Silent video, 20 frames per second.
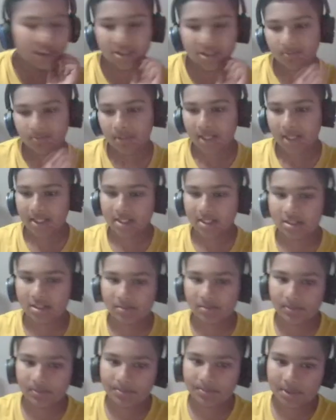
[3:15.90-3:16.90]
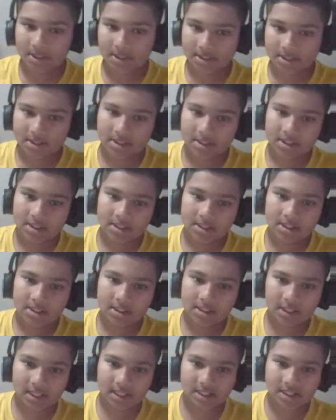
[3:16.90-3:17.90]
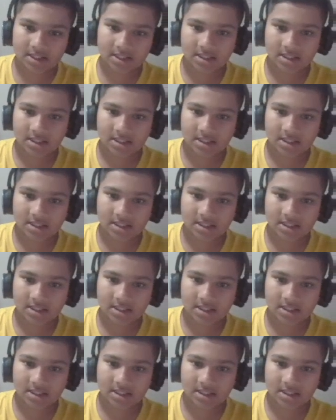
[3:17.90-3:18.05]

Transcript: since black is up a piece, he